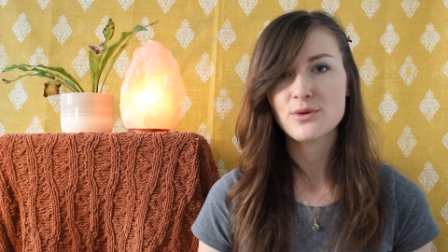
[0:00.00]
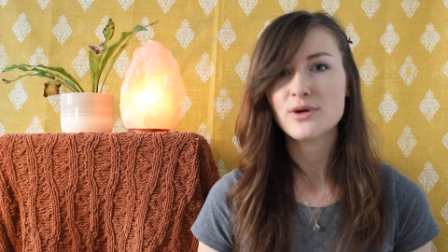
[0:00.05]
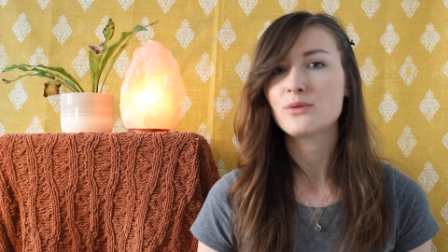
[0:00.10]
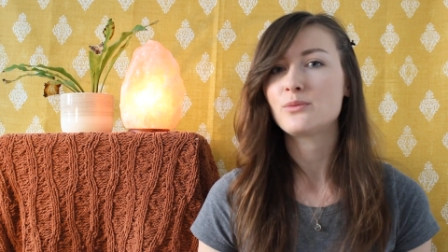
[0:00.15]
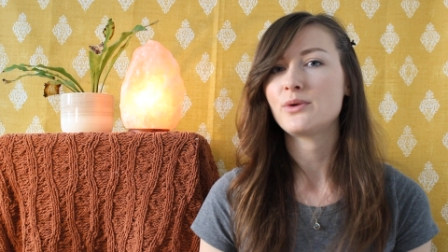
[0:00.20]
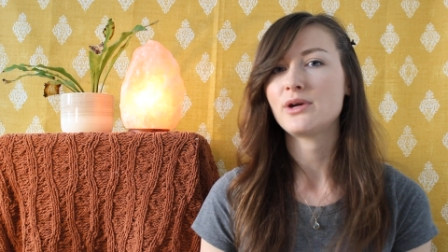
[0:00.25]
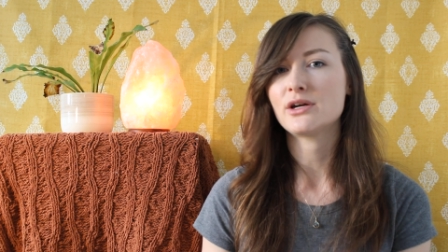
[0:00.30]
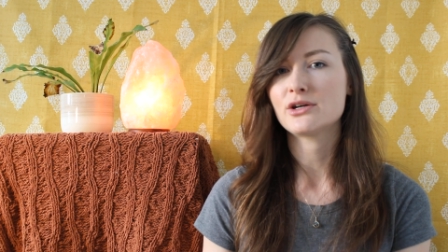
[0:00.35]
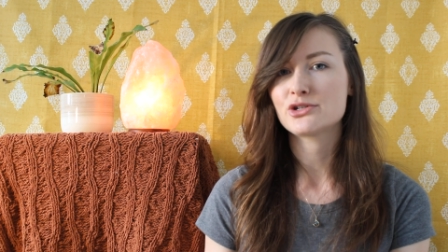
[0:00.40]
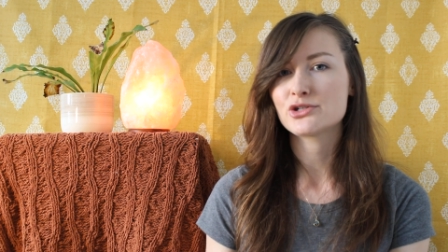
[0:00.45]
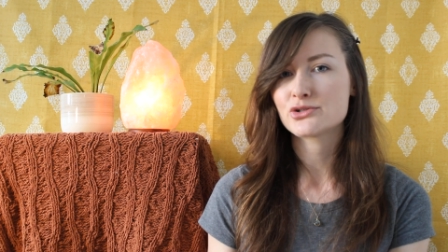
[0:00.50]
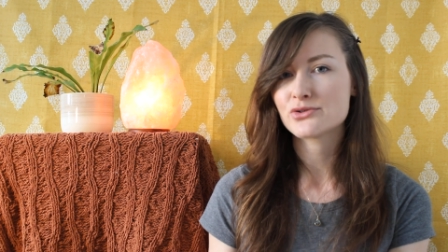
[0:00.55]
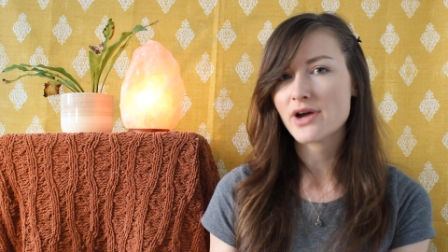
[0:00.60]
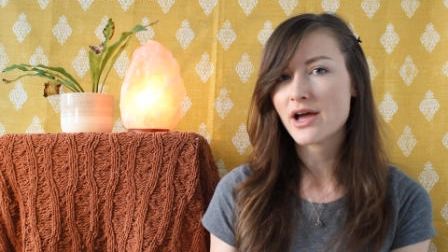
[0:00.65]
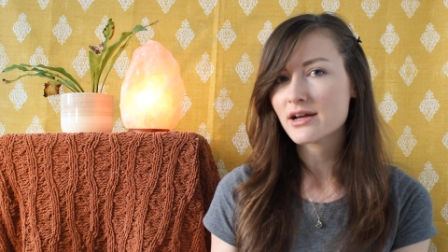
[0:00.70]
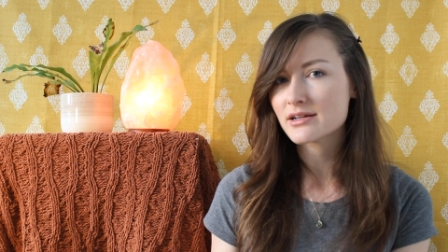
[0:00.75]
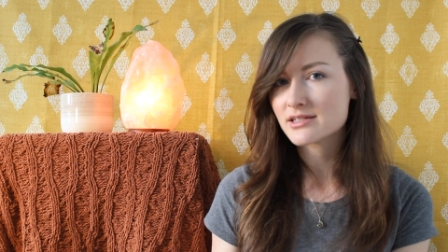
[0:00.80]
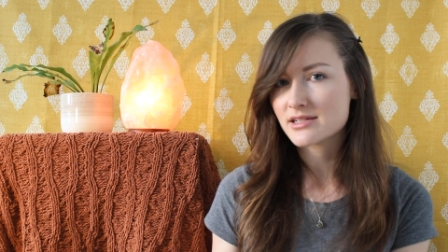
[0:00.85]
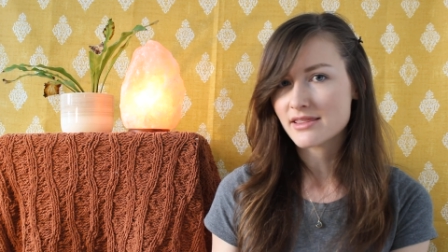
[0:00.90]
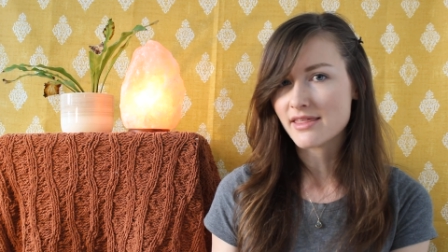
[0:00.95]
and we
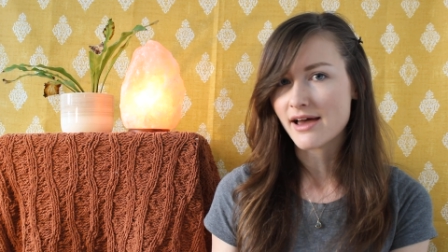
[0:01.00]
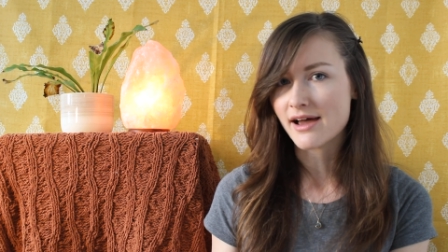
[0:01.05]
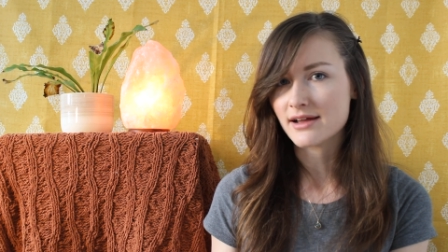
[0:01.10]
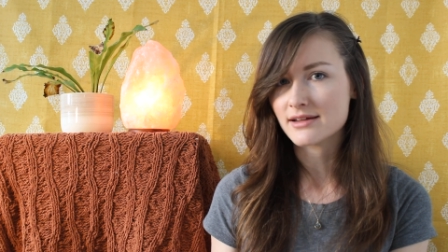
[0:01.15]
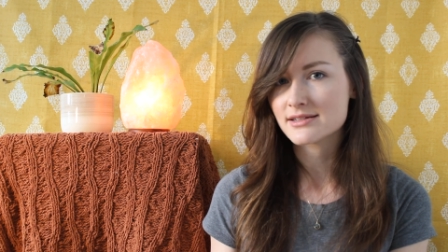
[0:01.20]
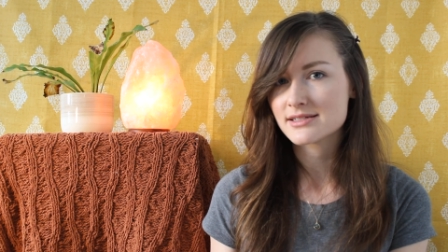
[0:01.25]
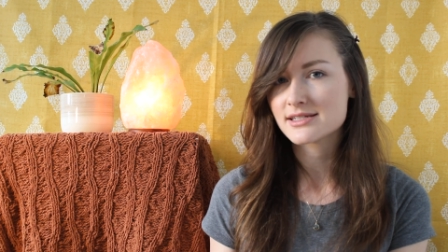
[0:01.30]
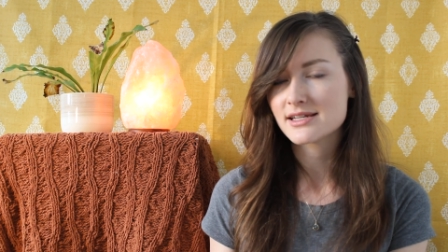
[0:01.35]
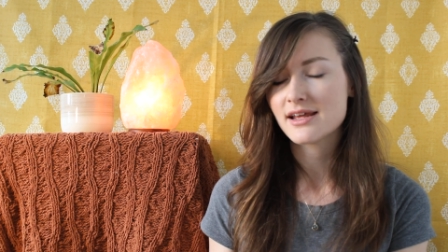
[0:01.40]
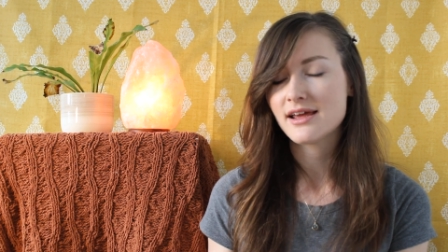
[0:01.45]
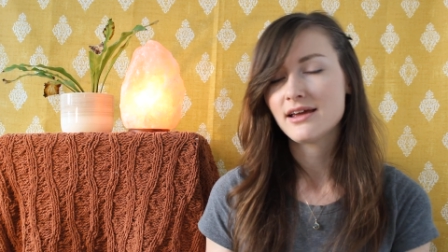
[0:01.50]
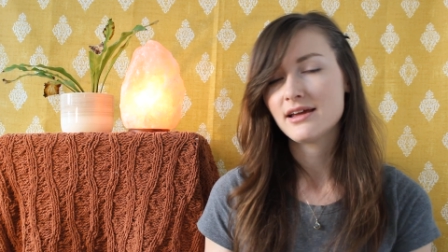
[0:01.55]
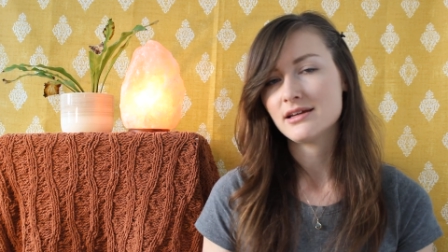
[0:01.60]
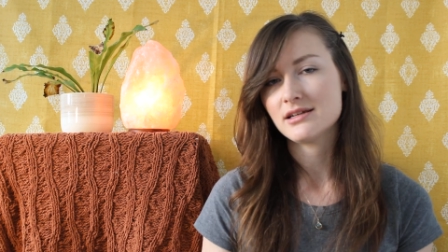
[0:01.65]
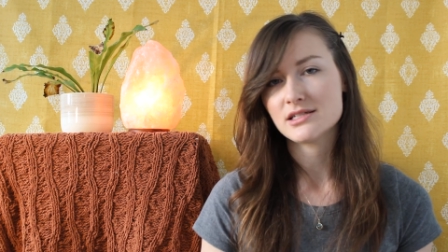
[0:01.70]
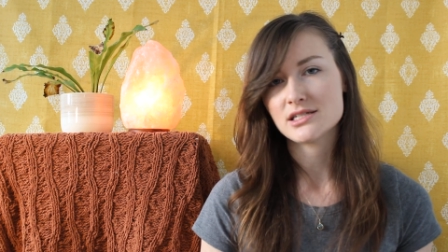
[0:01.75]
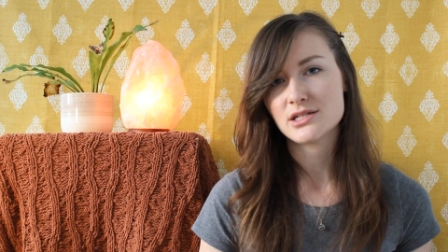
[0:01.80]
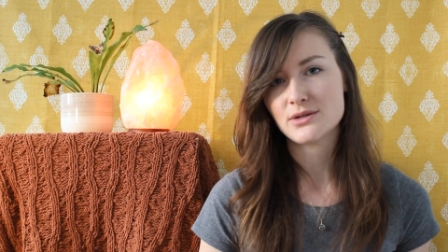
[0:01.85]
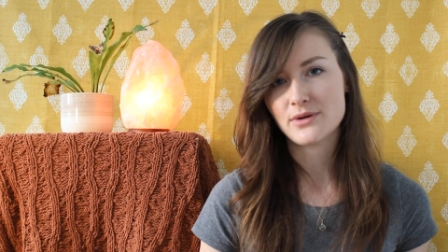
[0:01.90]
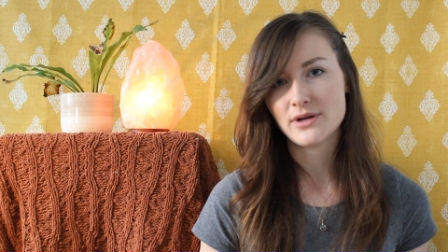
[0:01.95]
attract that
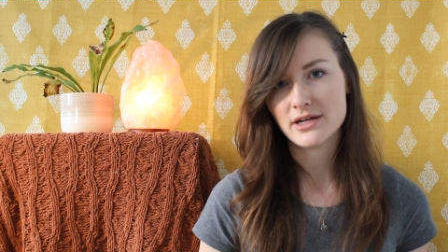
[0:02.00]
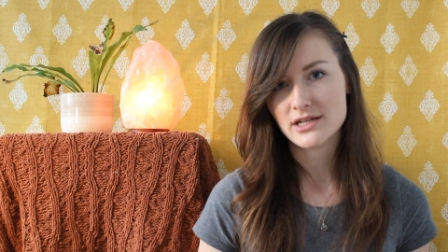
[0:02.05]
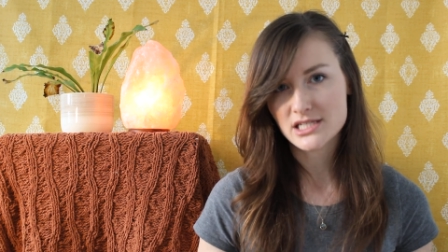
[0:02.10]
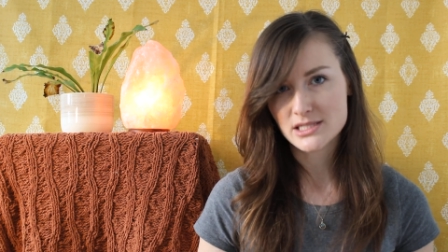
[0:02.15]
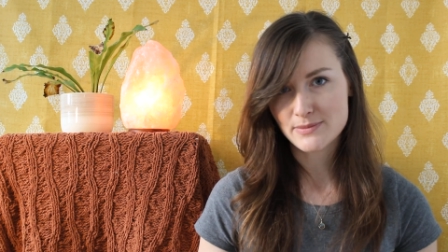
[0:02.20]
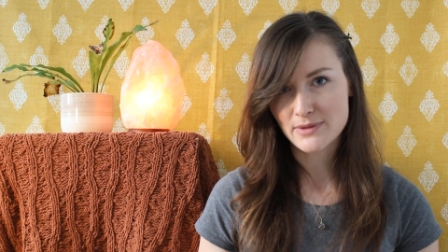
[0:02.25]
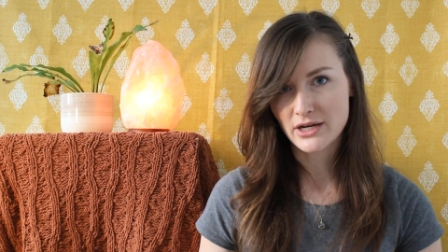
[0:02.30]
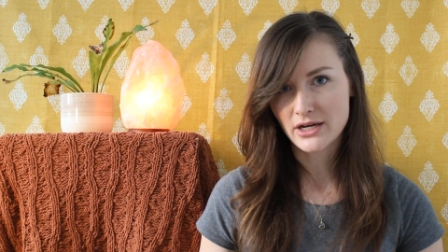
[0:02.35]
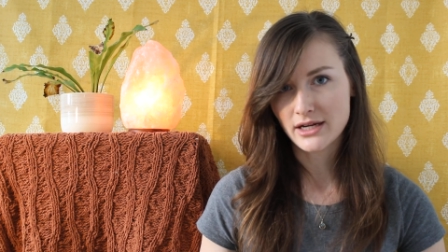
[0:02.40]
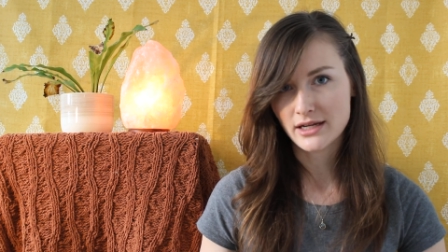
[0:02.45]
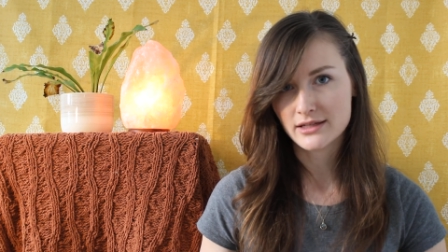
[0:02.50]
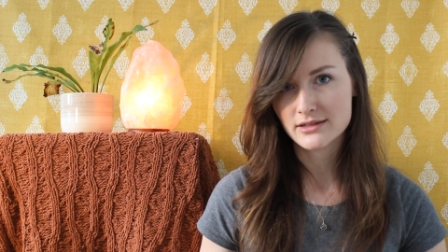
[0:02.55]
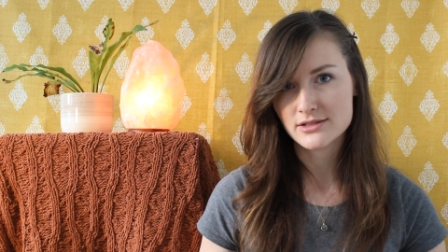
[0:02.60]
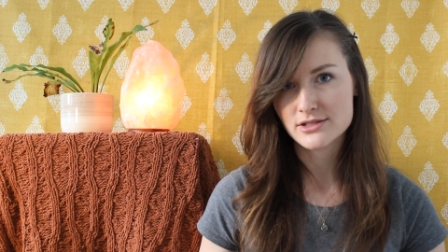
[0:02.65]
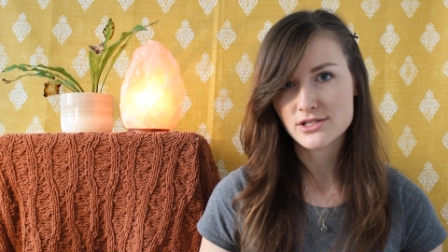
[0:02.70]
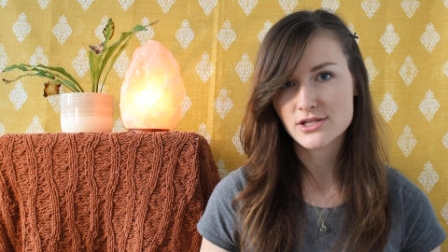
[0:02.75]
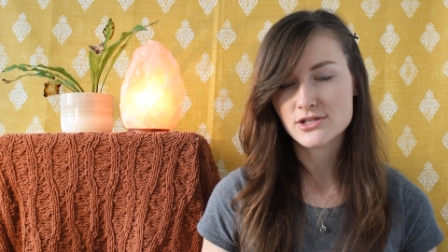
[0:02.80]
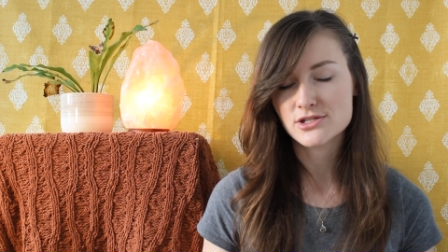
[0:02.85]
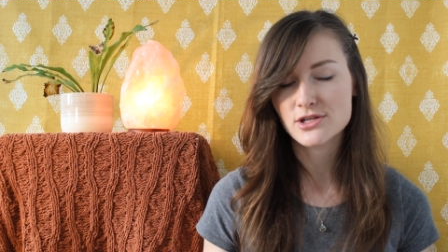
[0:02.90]
into our experience.